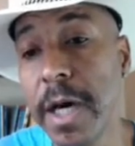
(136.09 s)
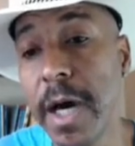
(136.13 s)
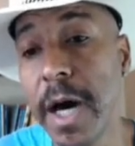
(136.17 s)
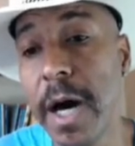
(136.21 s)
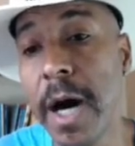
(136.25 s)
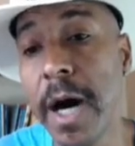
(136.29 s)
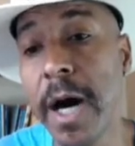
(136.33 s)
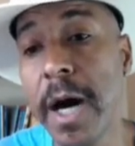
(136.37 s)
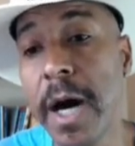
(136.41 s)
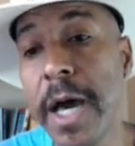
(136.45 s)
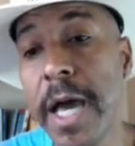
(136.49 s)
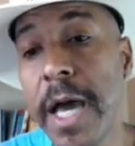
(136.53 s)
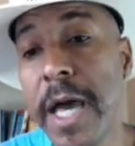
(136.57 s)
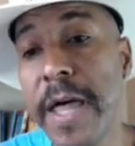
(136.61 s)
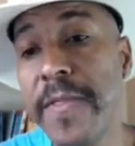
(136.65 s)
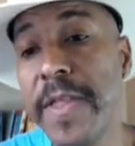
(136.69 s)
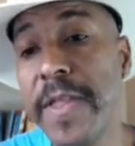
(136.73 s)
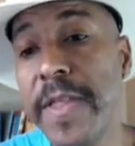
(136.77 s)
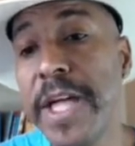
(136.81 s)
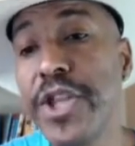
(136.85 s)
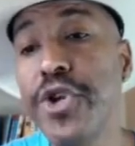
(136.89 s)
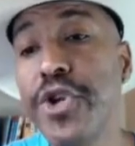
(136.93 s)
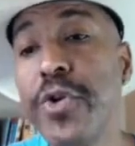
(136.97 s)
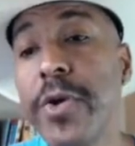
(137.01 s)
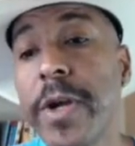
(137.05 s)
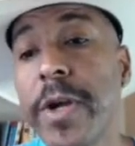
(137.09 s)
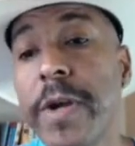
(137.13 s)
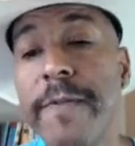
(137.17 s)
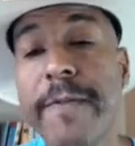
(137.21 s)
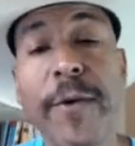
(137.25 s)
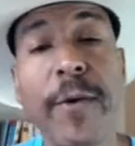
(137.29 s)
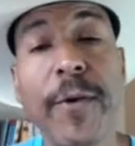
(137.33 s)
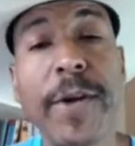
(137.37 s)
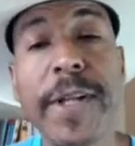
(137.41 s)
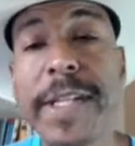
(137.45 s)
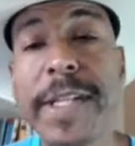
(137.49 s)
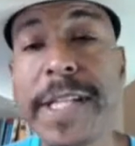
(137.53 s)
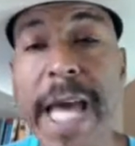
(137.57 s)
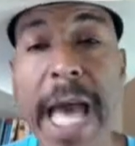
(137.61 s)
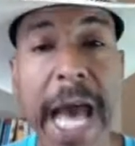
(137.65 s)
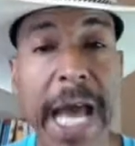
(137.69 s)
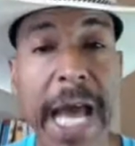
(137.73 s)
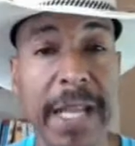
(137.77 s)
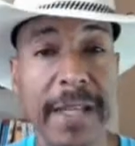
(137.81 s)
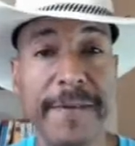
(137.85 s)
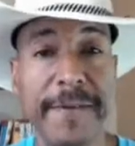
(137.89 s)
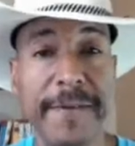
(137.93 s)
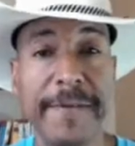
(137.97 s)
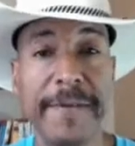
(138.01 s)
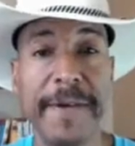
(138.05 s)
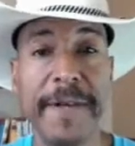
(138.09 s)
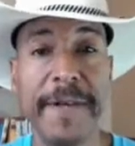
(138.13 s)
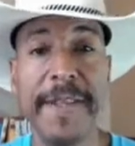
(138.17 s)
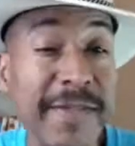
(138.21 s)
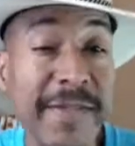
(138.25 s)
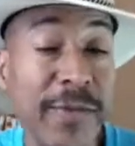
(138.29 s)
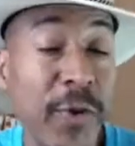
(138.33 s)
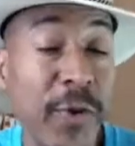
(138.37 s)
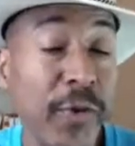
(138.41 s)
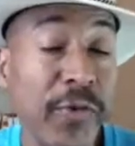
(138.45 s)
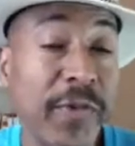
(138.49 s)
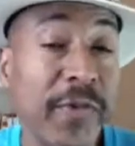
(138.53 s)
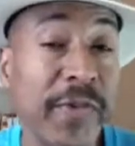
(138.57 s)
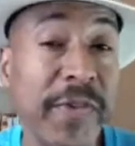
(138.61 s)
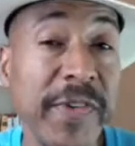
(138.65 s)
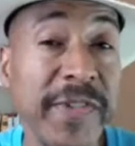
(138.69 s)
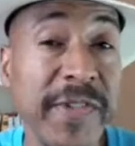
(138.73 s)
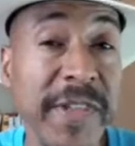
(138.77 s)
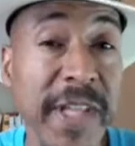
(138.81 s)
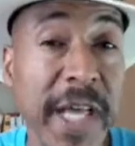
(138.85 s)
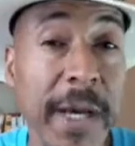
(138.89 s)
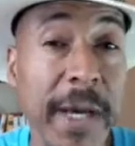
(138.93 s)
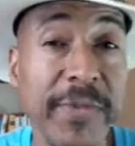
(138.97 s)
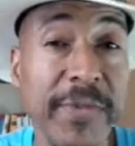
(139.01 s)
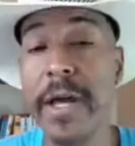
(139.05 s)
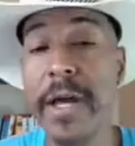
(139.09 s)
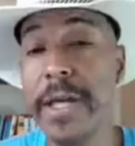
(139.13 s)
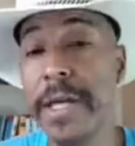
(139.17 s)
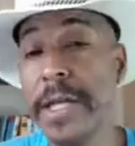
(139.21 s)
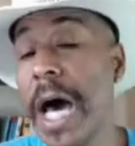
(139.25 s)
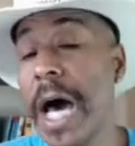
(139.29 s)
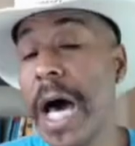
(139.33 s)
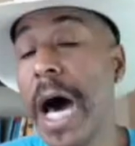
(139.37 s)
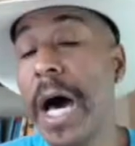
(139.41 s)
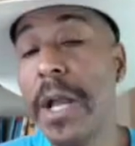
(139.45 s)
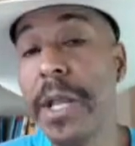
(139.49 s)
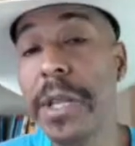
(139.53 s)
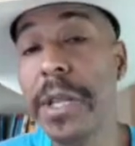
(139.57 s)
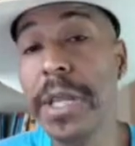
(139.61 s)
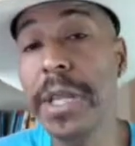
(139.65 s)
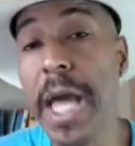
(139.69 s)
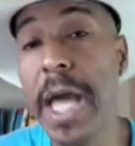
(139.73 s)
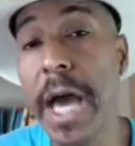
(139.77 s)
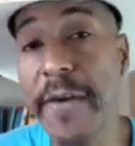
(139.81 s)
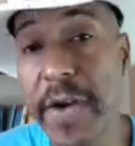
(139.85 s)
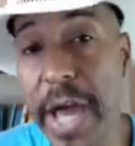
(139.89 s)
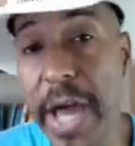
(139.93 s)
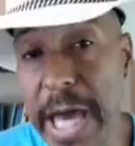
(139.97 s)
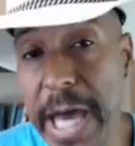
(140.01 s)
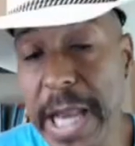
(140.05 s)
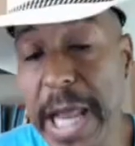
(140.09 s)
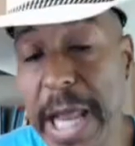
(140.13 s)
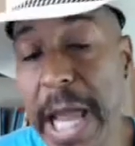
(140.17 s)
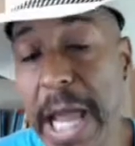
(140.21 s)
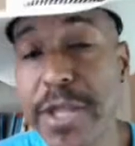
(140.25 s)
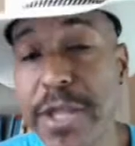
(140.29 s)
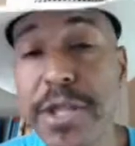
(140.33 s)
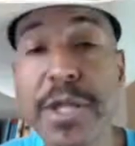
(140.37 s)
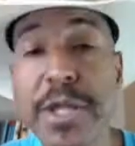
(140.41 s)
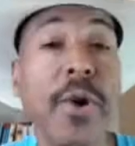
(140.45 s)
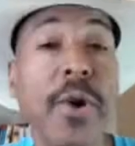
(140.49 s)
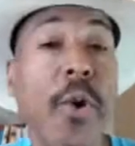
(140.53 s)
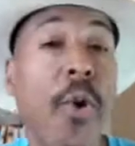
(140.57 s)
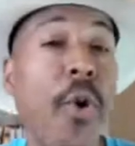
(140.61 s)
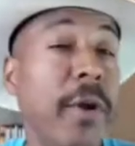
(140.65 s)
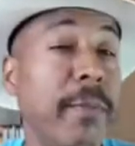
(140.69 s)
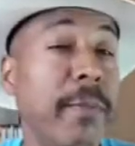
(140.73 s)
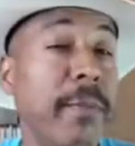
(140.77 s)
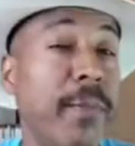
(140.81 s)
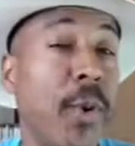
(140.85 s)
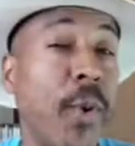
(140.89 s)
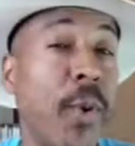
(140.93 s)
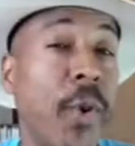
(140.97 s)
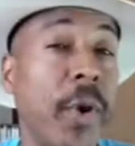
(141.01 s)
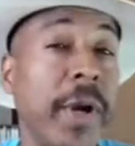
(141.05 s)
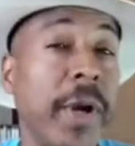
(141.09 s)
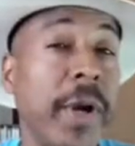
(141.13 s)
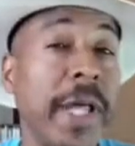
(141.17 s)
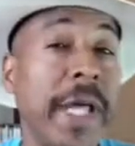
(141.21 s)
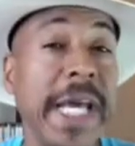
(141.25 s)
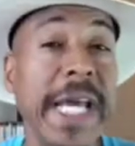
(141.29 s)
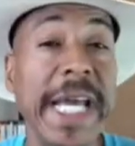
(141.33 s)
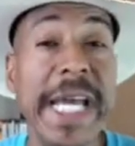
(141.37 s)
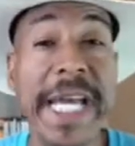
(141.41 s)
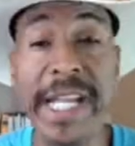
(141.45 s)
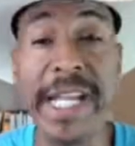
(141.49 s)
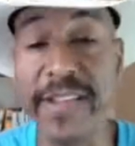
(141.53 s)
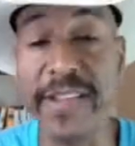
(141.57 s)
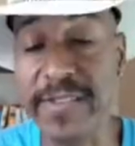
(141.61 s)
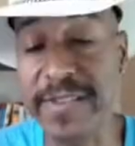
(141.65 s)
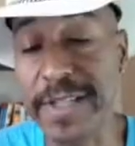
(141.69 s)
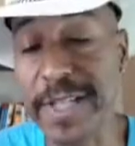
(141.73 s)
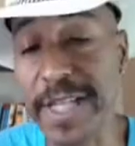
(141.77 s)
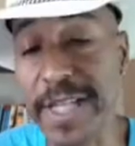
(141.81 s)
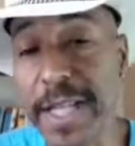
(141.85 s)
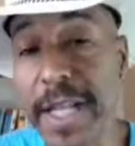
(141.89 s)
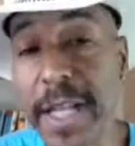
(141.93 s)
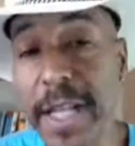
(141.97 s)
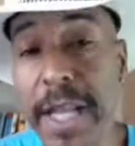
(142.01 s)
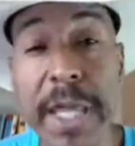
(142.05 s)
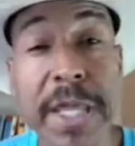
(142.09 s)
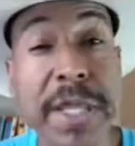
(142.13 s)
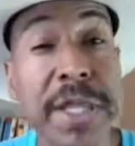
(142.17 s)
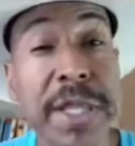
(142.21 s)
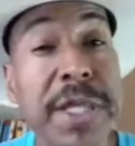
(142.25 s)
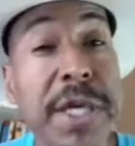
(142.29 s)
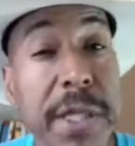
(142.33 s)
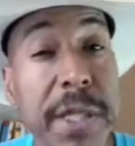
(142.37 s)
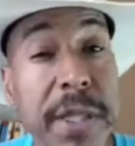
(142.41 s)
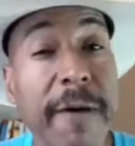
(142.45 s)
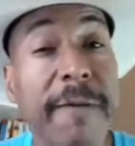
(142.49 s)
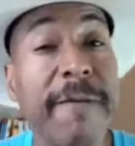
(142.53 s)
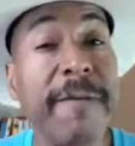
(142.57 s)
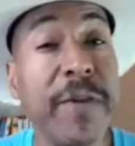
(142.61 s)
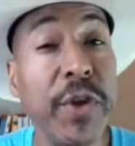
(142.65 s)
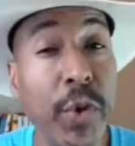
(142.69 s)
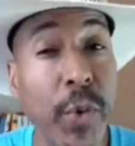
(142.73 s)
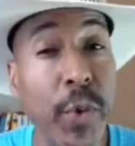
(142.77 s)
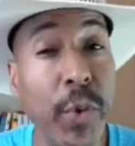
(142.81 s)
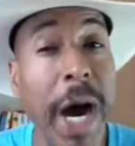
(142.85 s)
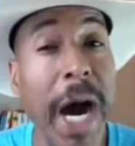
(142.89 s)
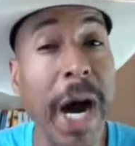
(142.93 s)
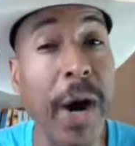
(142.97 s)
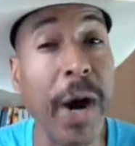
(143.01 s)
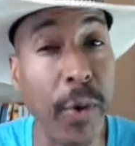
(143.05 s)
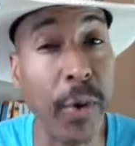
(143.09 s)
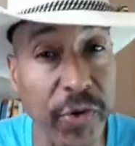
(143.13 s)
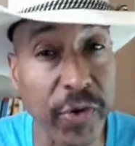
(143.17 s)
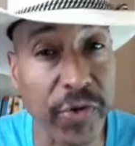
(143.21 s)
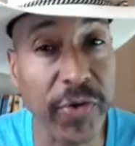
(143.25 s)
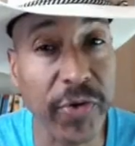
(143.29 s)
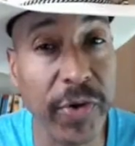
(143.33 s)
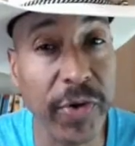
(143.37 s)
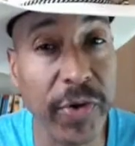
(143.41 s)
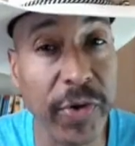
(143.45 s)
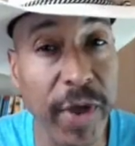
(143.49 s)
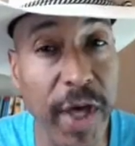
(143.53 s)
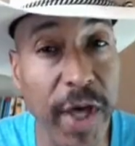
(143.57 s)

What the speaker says: And then you're converted to active. Those are the steps. And honestly, I've had agents on board in as little as just a few hours.